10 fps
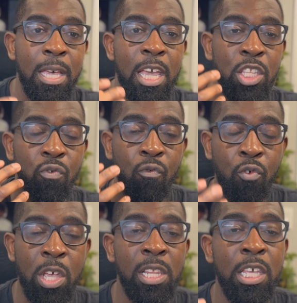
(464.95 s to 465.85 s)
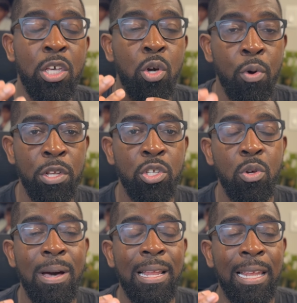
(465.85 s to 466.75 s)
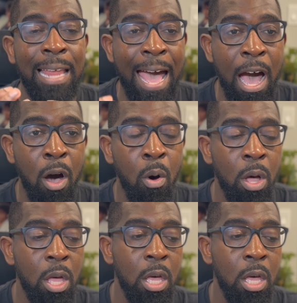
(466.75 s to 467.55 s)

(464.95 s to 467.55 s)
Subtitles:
It's really going to allow